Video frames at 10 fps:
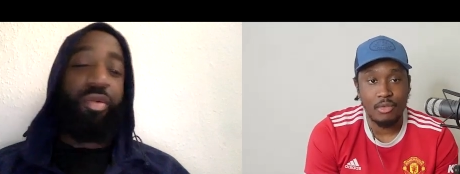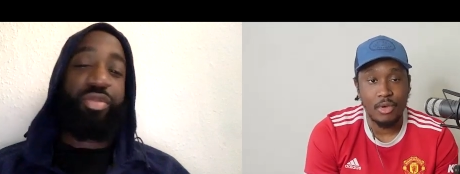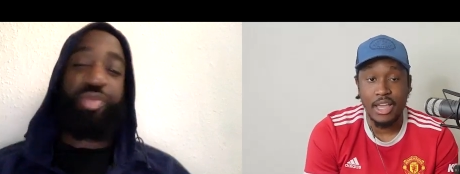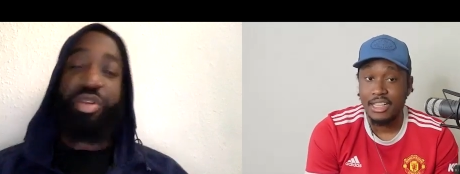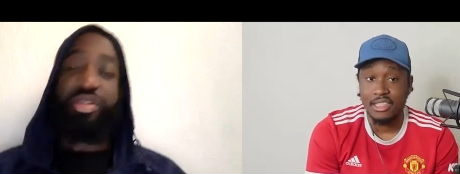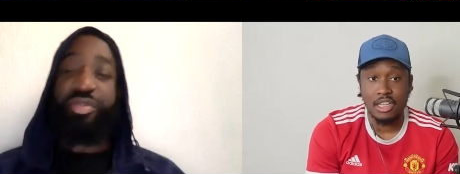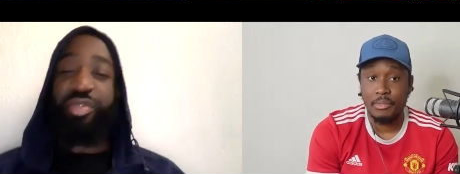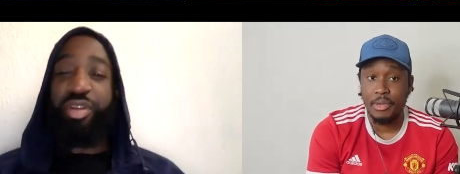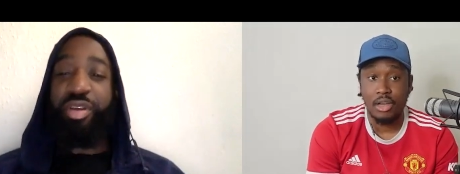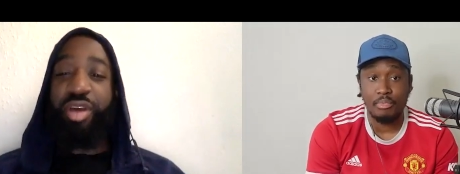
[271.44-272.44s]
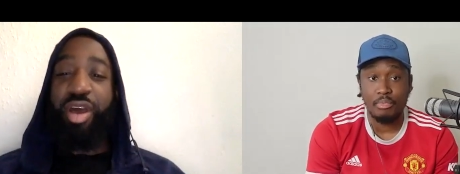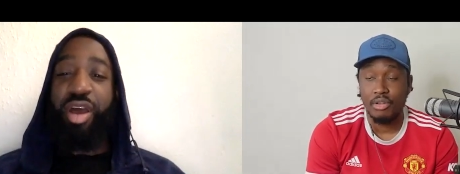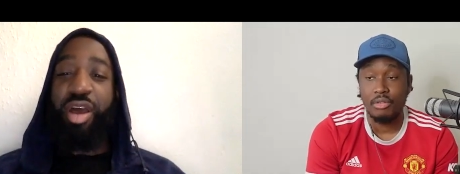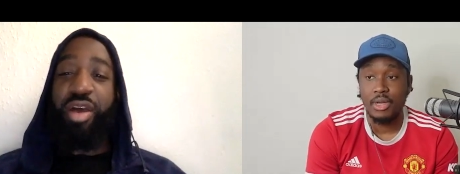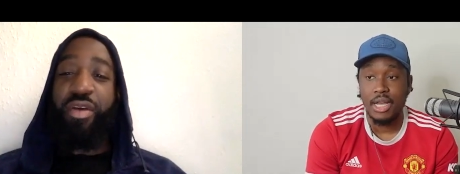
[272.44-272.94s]
Speaker 1: away, and that's gonna be a hot bro.
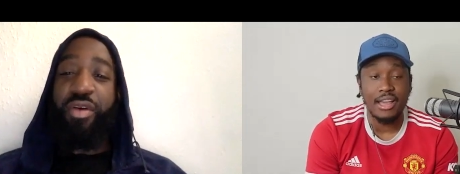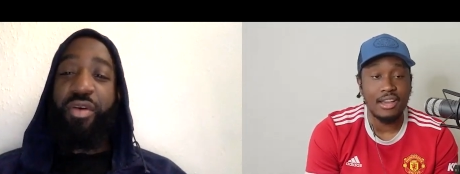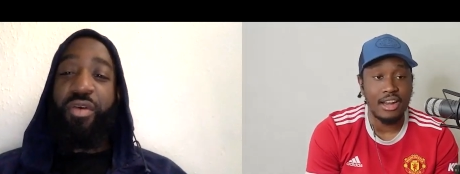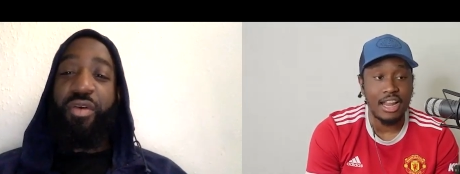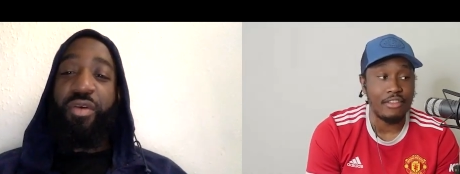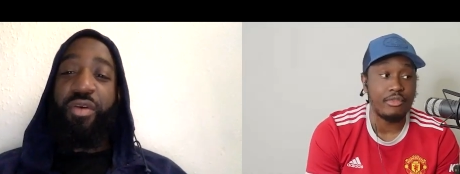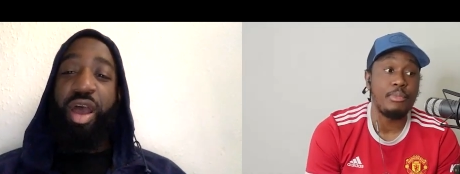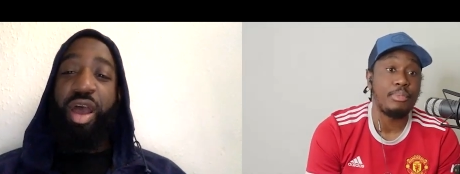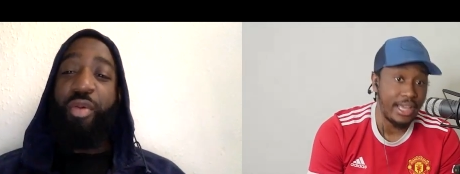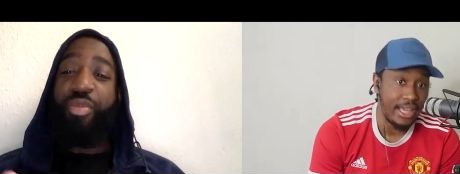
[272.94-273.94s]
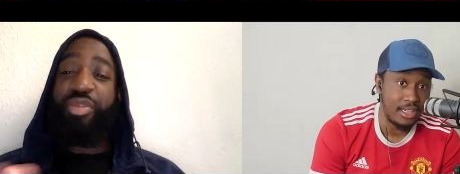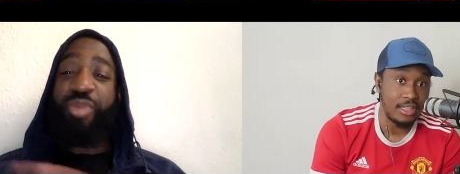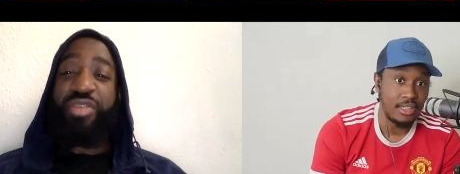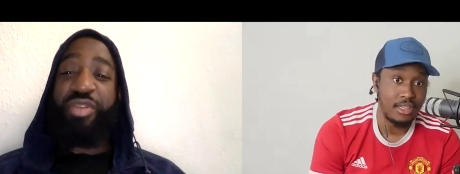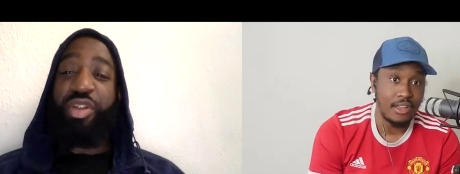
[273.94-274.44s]
I ain't gonna lie. If we I would be surprised if
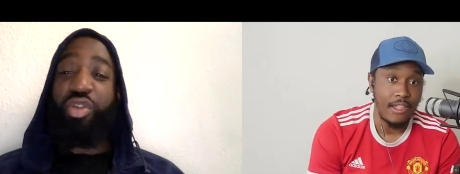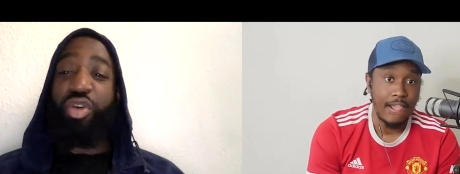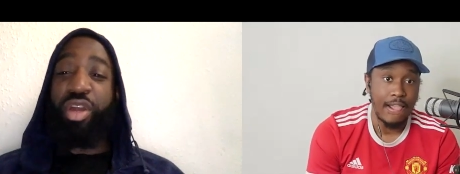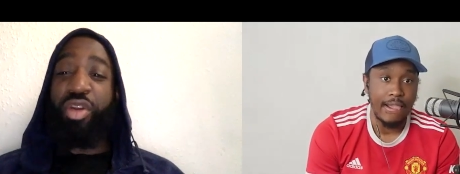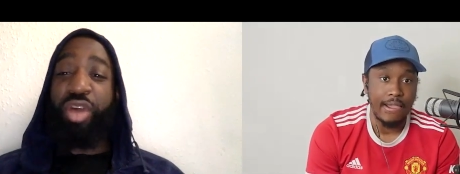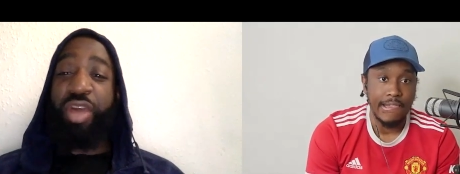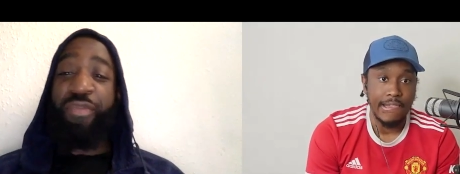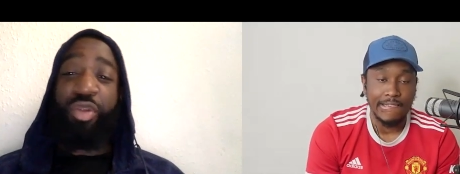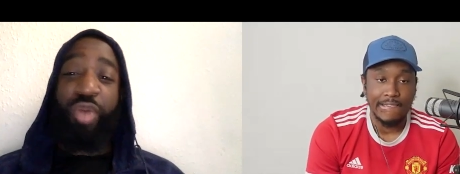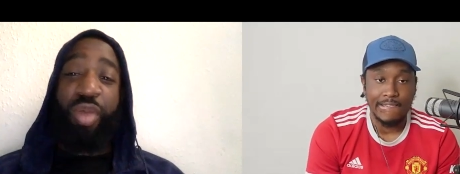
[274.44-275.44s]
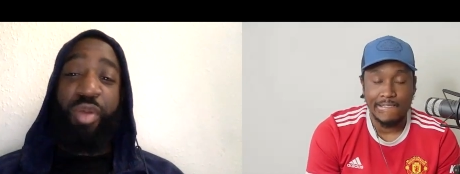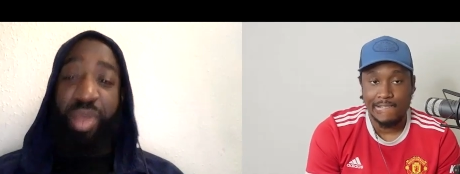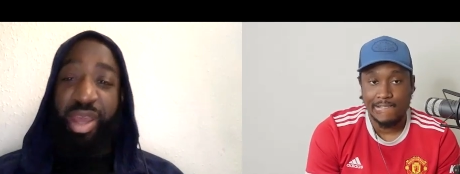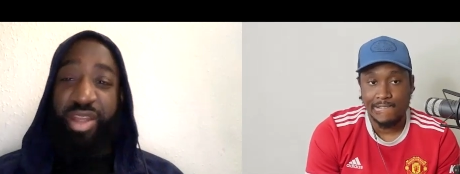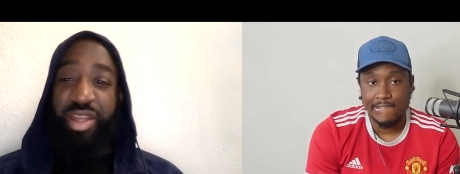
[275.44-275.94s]
you
Speaker 2: look look if we the way we played
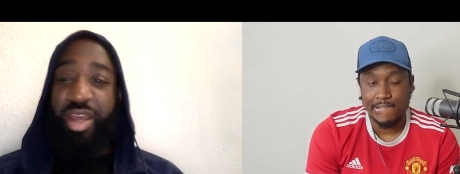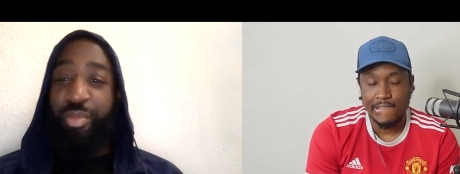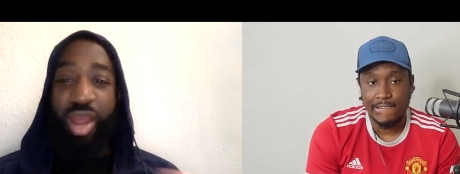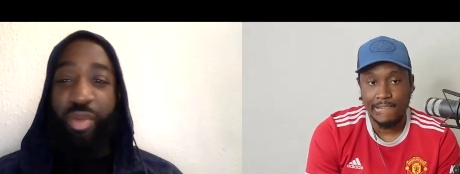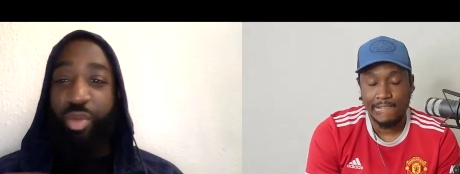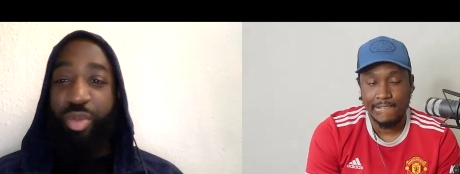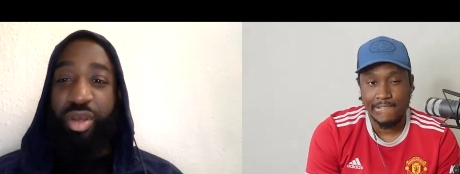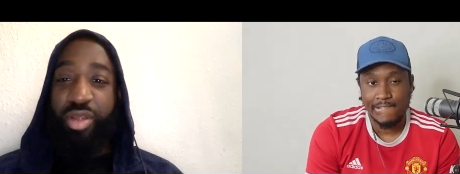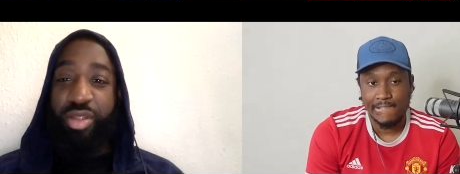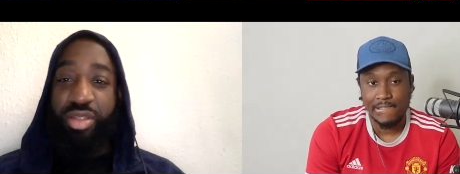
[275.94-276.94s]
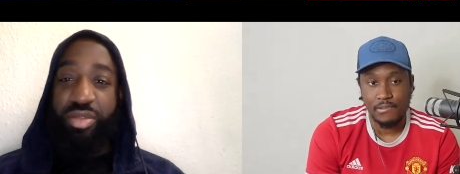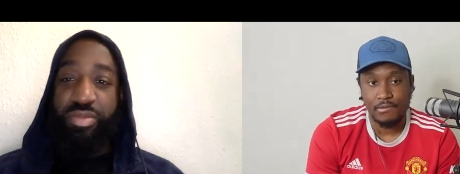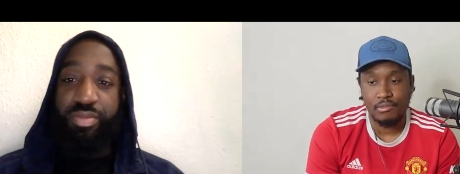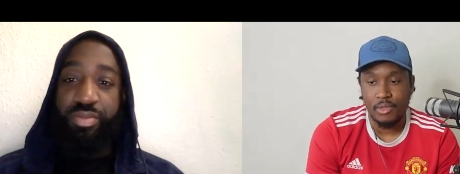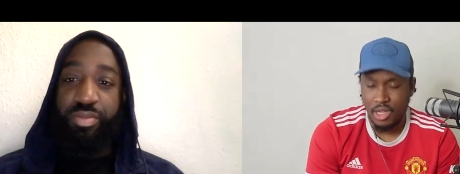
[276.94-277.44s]
here, yeah, Brighton will beat us
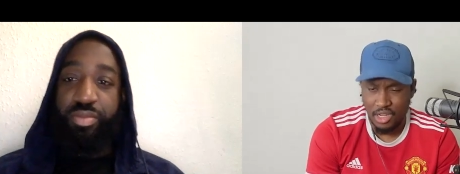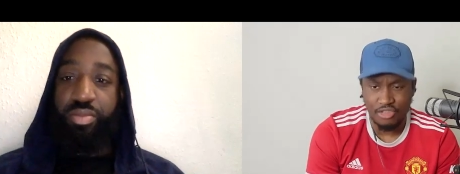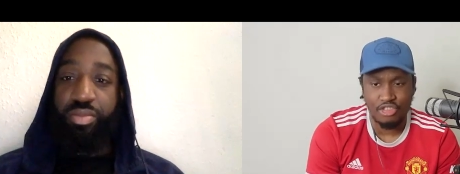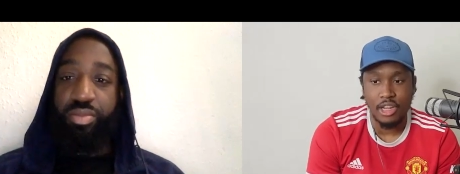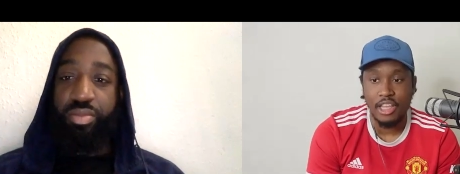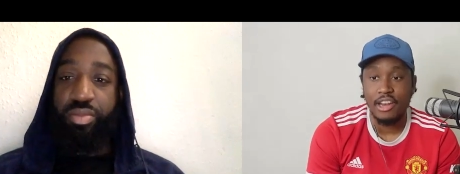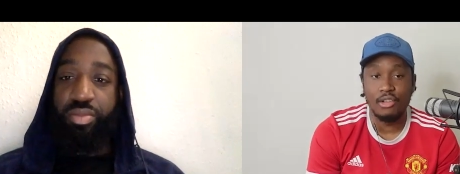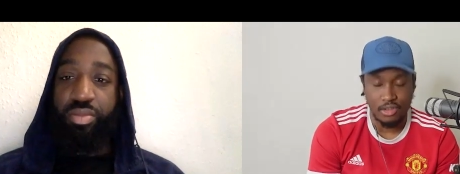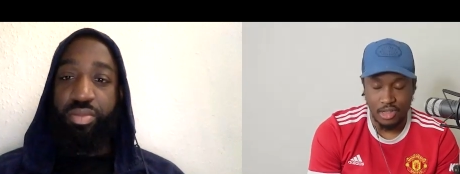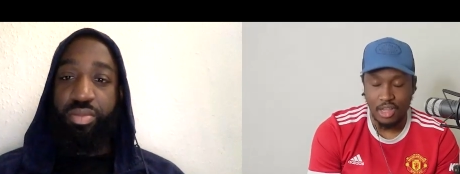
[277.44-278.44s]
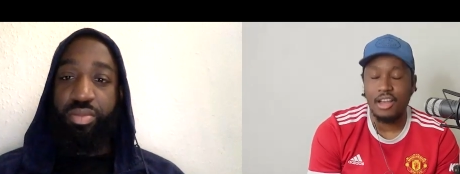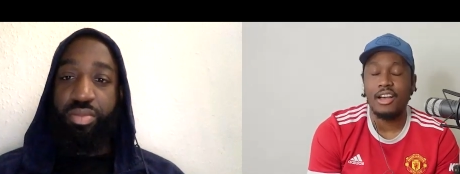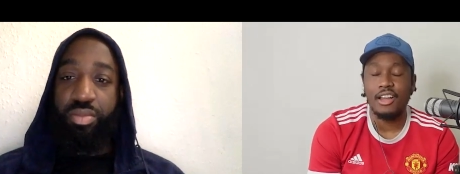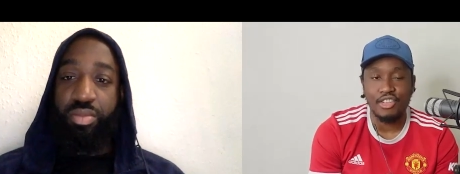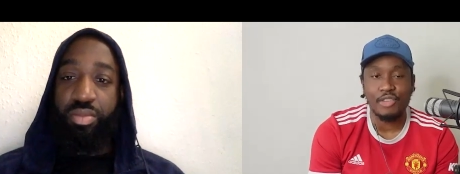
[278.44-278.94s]
Speaker 1: hundred look
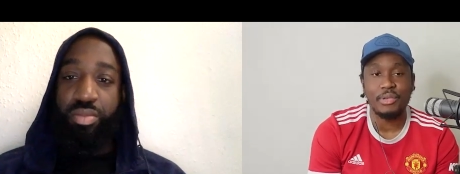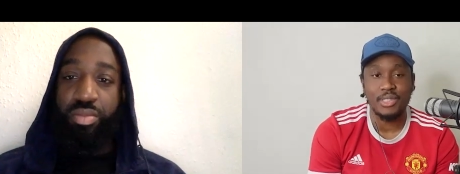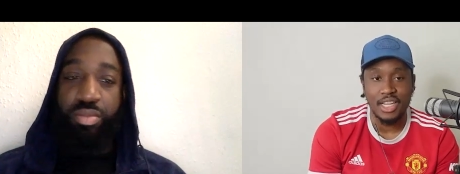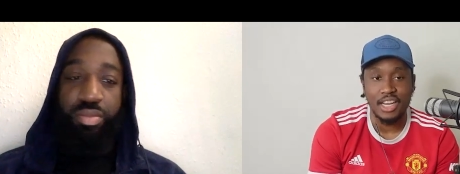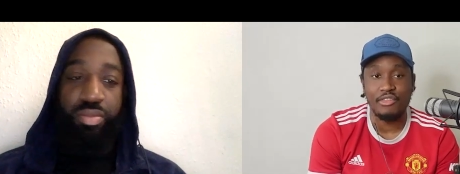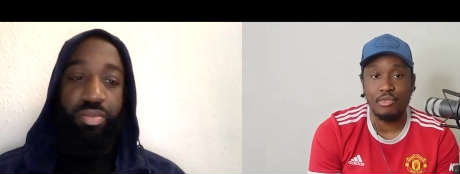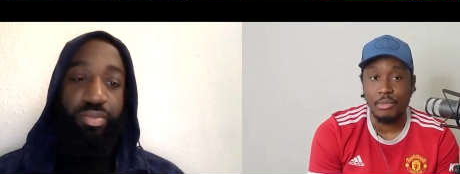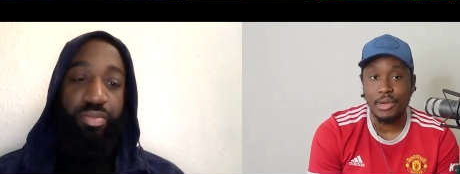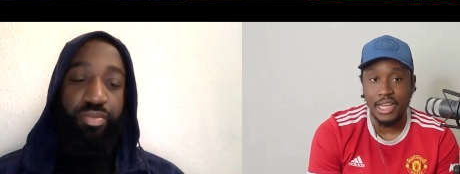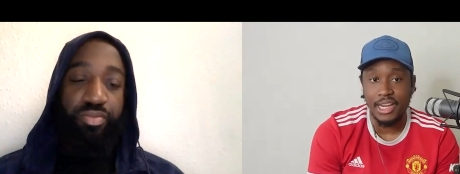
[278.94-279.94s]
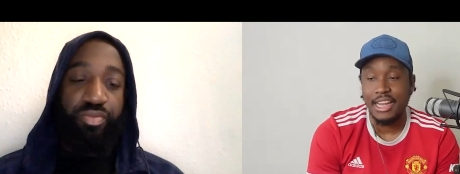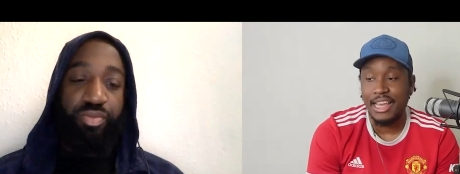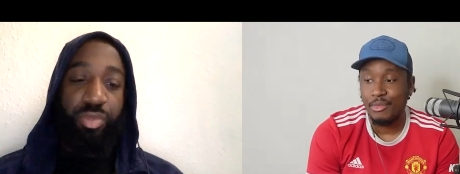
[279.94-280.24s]
hundred percent. If we played like